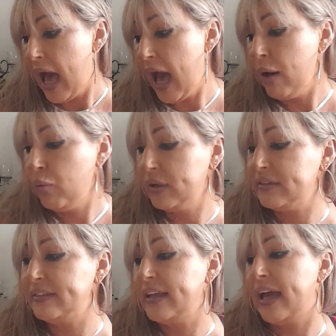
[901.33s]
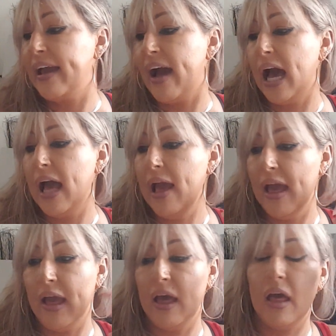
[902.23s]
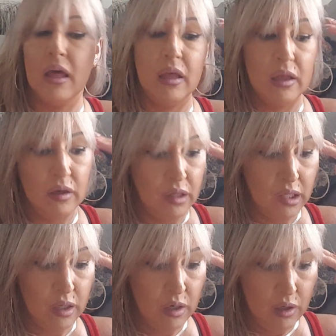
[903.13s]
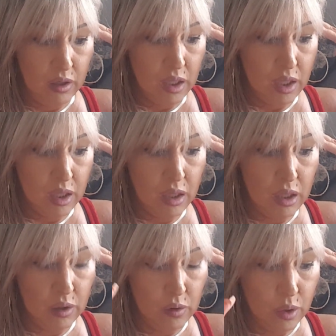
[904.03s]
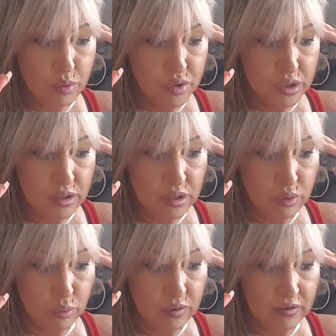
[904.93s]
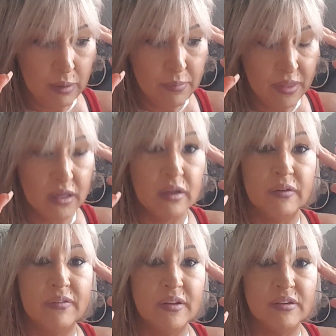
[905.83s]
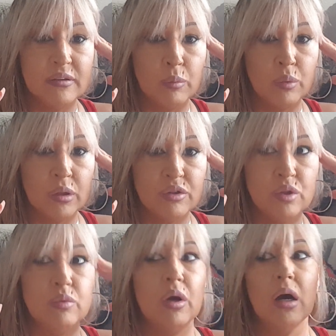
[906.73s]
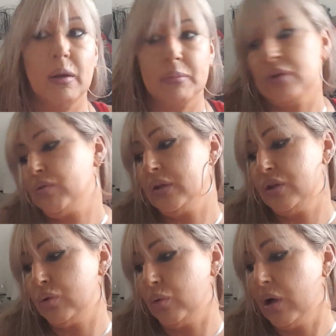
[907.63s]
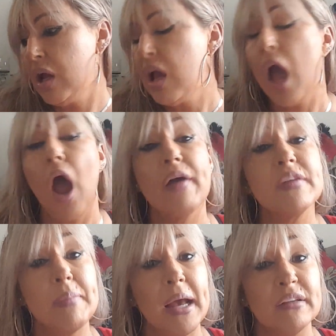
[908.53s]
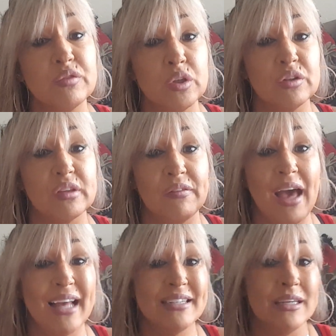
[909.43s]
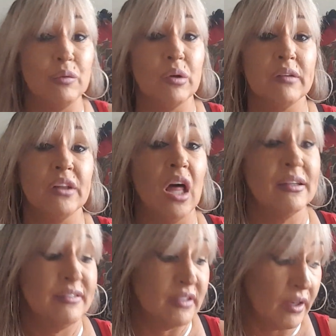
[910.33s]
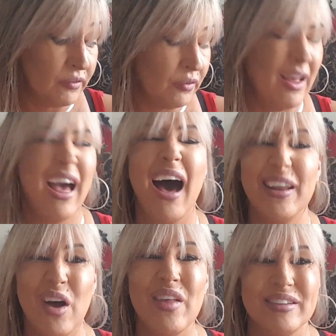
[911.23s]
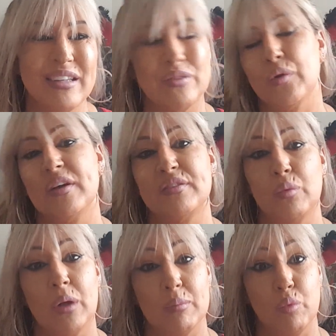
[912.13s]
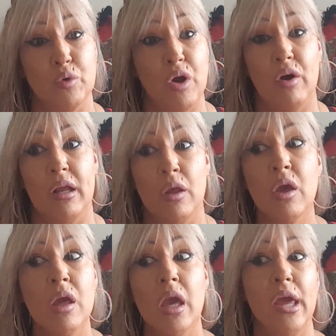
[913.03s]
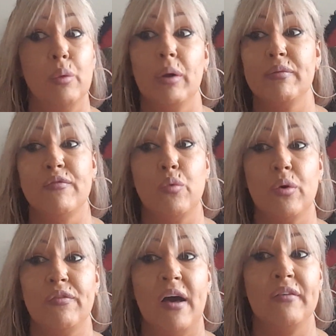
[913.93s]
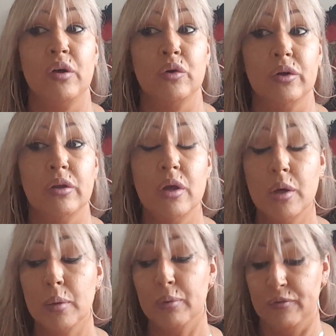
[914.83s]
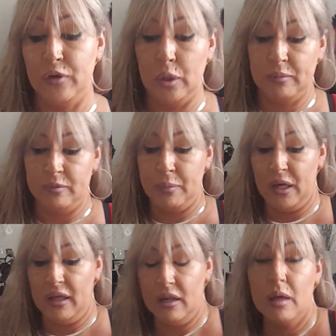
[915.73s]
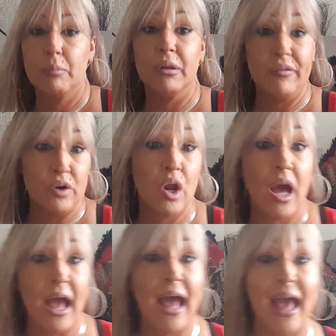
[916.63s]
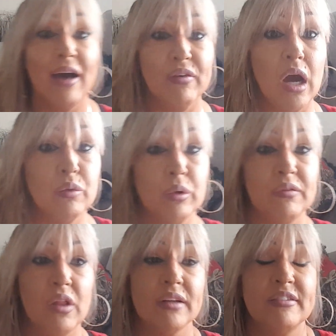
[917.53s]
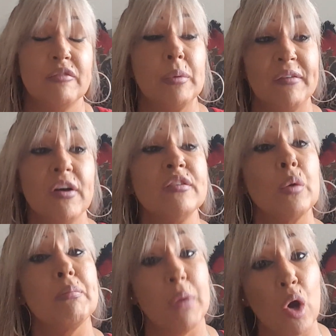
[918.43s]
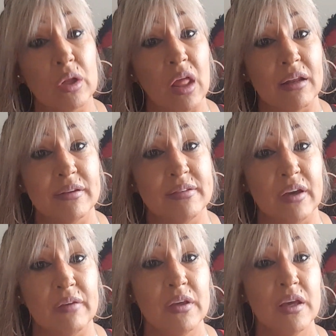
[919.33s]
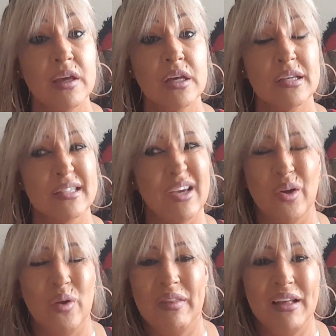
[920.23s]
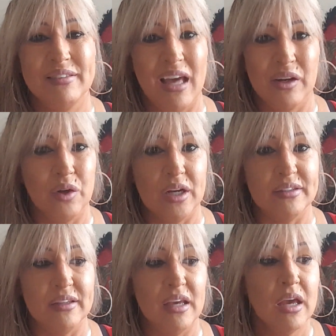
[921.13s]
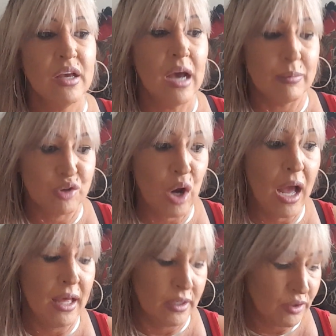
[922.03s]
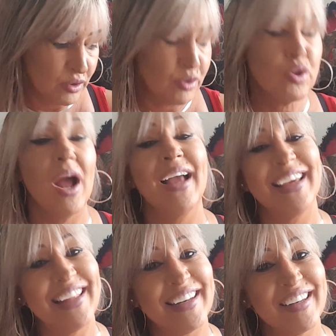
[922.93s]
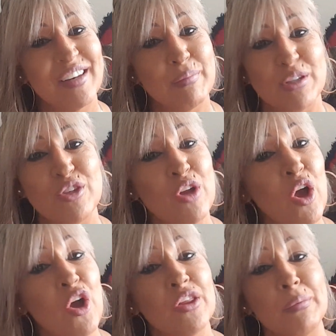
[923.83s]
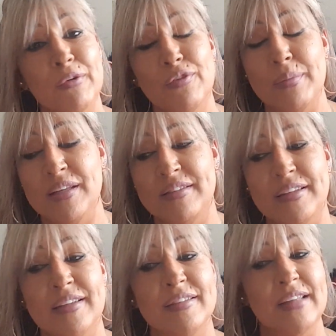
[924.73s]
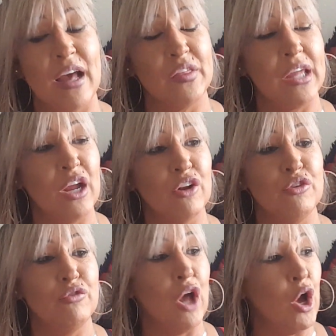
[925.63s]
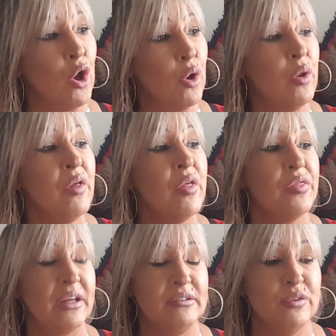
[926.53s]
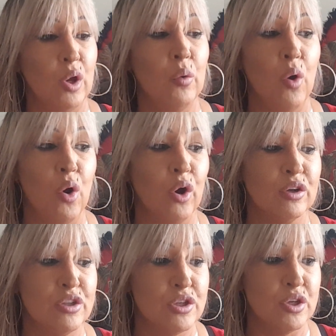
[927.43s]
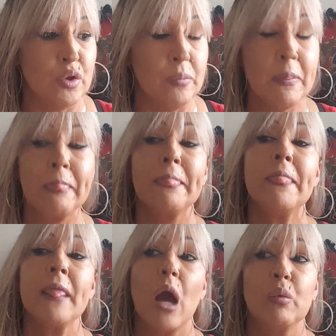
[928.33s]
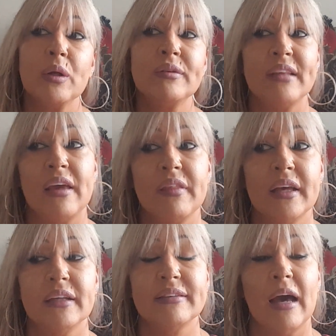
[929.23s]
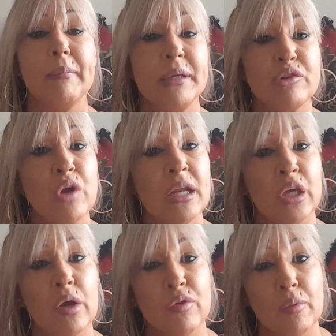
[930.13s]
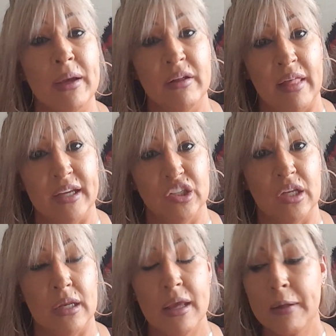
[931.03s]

I want to say I had a lotion or something of this somewhere too. I'm not really sure. Over the past few years, I've had to get rid of a lot of stuff. I know that sounds crazy when we're talking anywhere from 400 to 500 perfumes, but believe it or not, I have gotten rid of a lot of stuff, but I've also bought a lot of stuff. So, and that's kind of crazy. I'm trying, but you know, the perfumistas out there, you know, that's so hard to do. I will say this. I've been trying to go through my collection.